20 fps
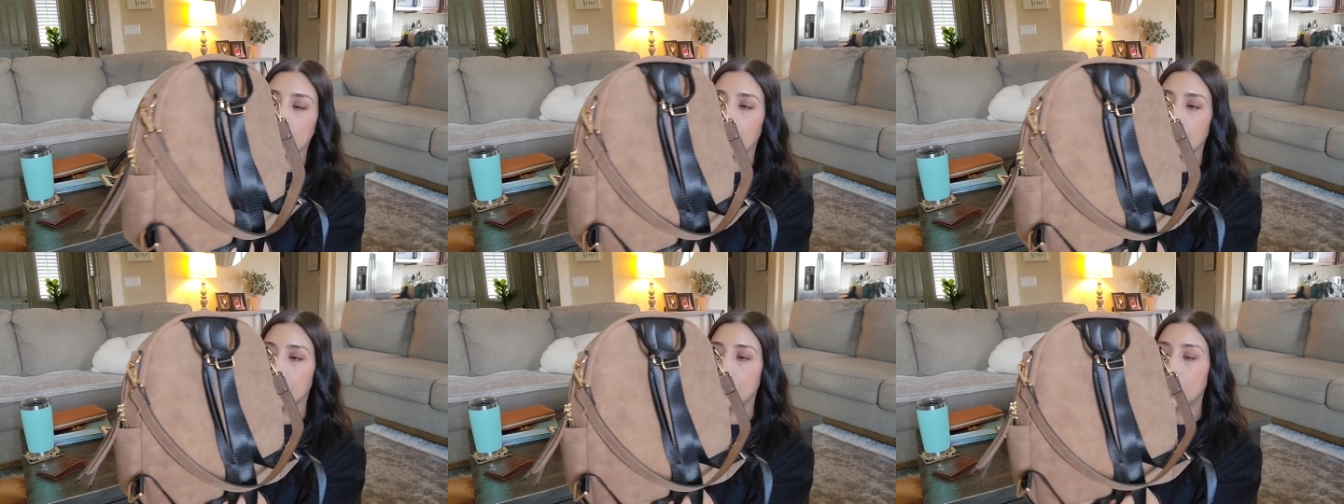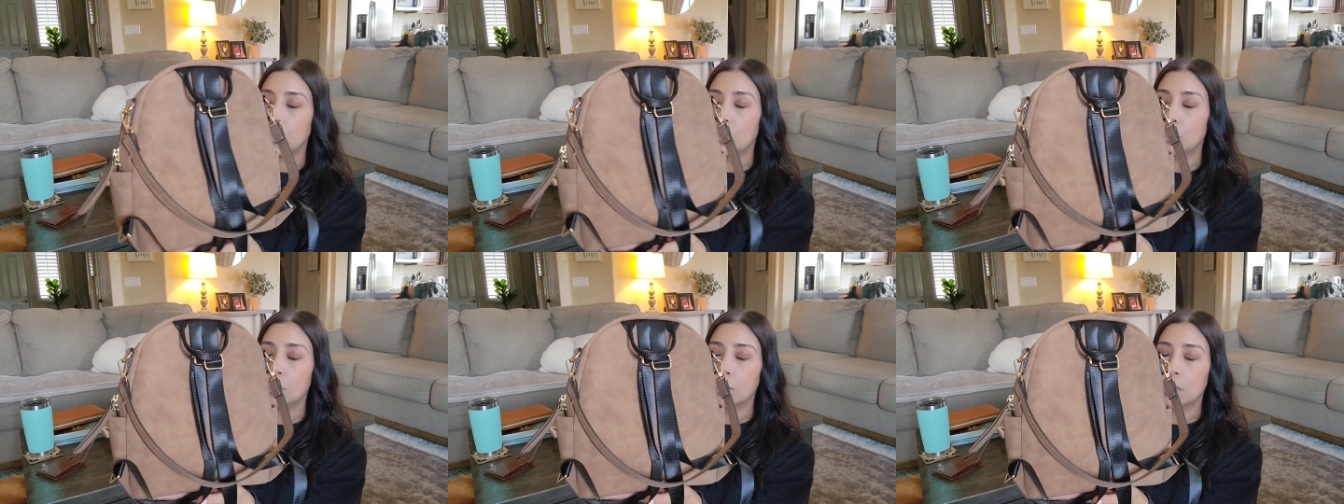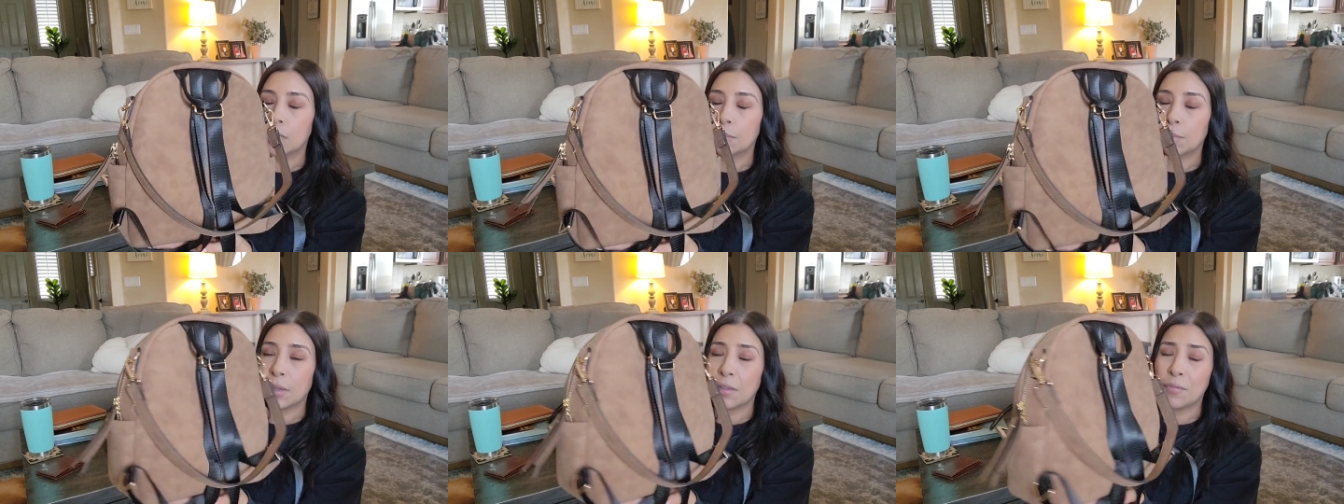and I've been
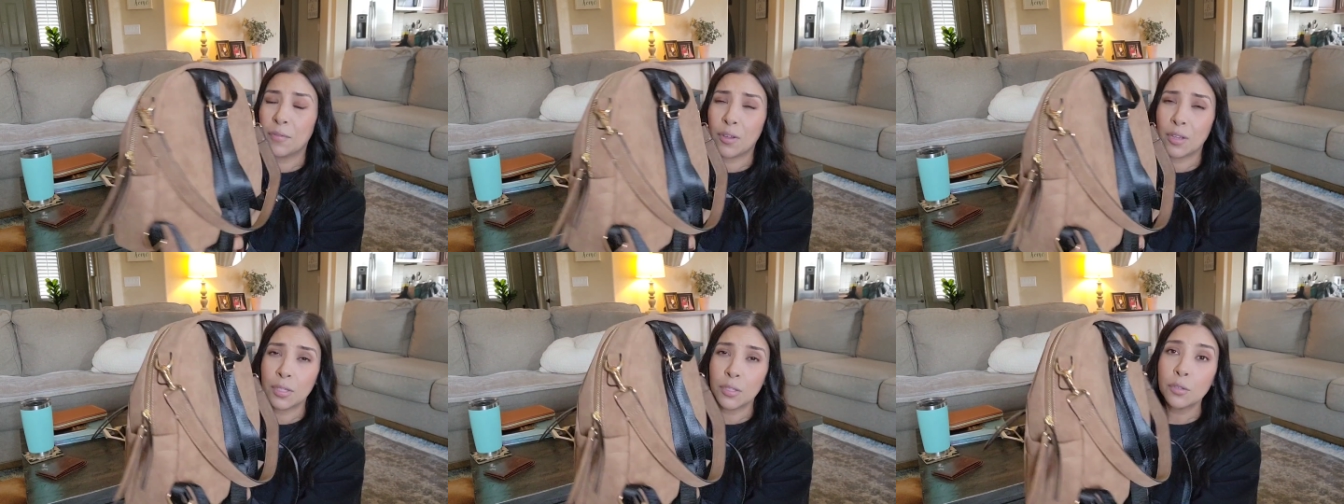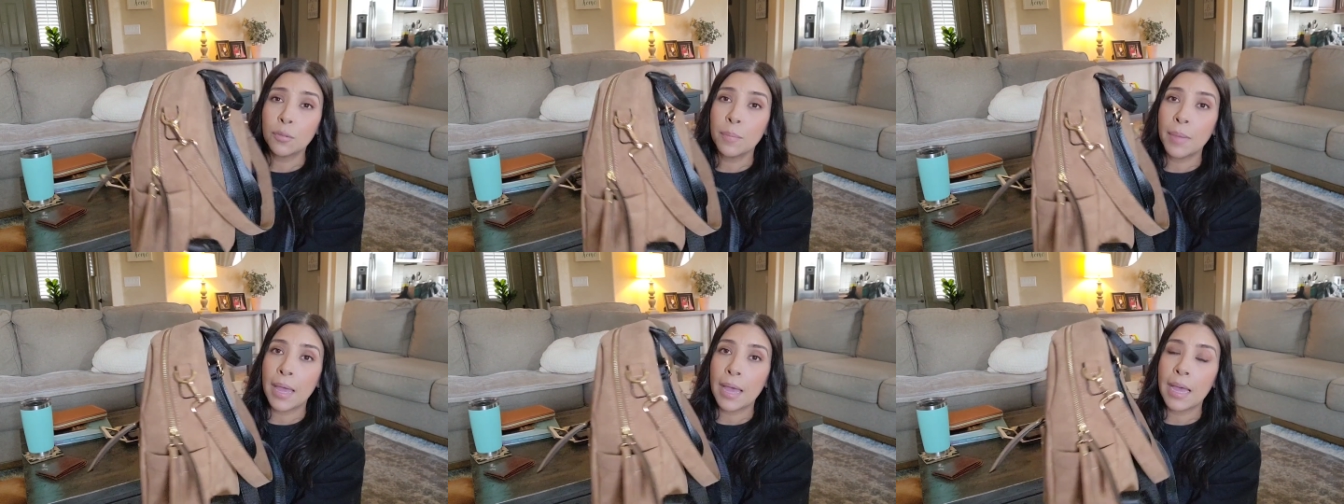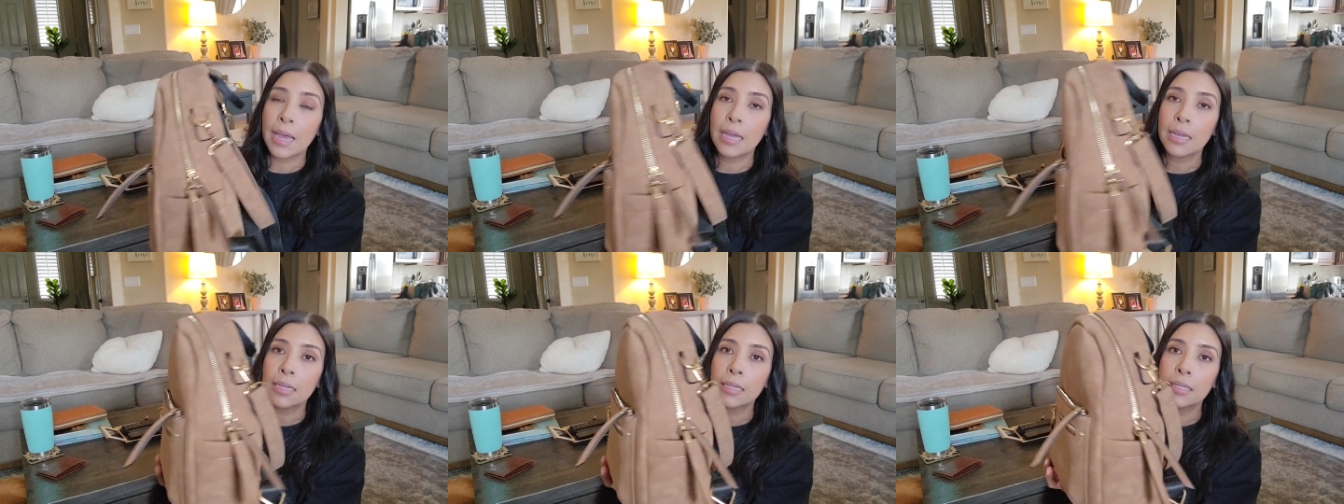using my fossil
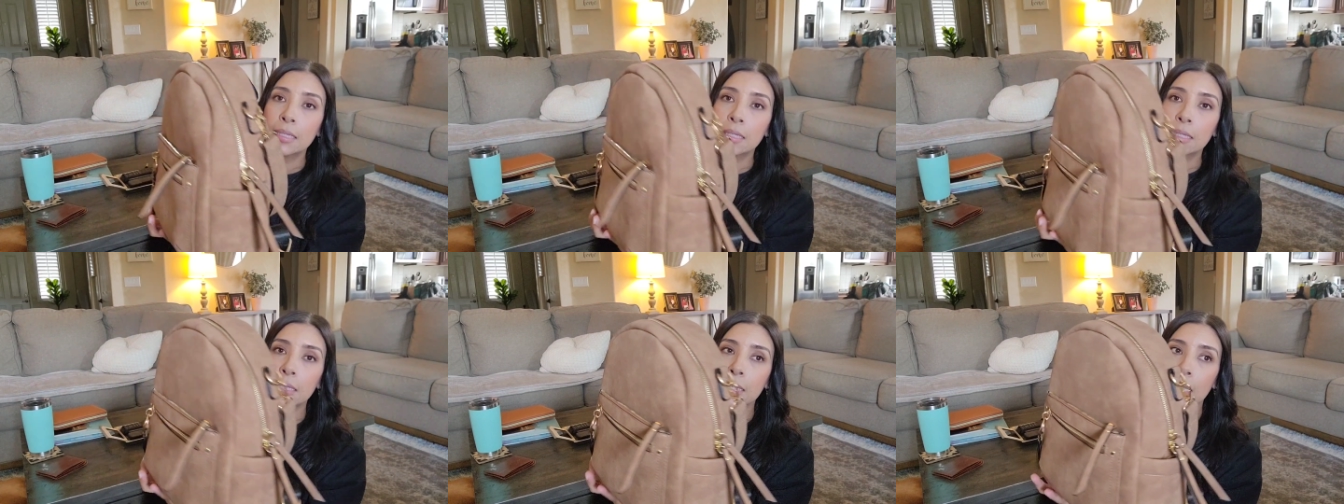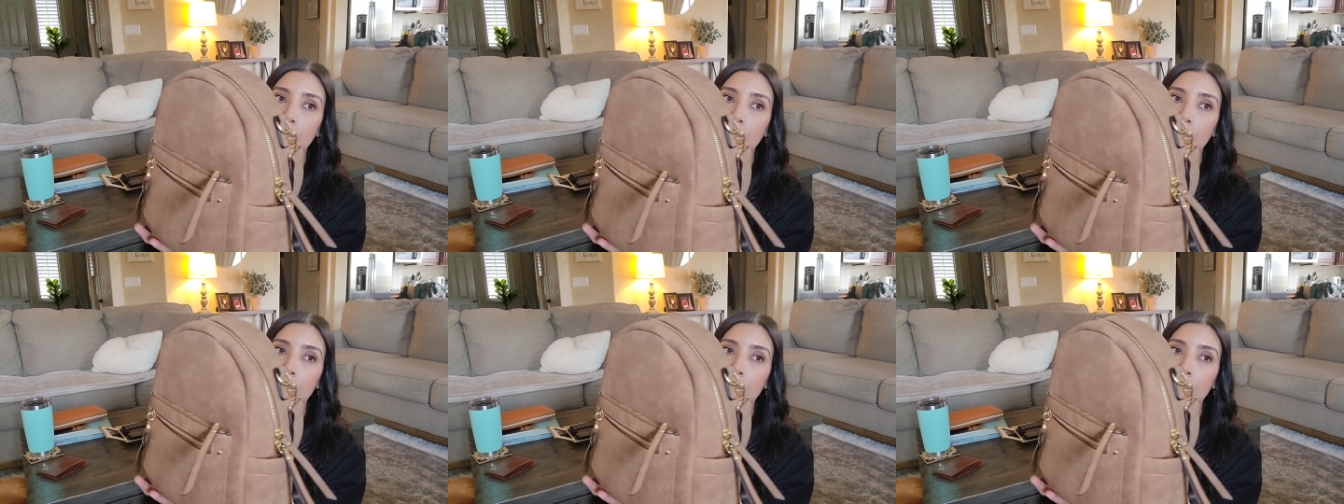bags.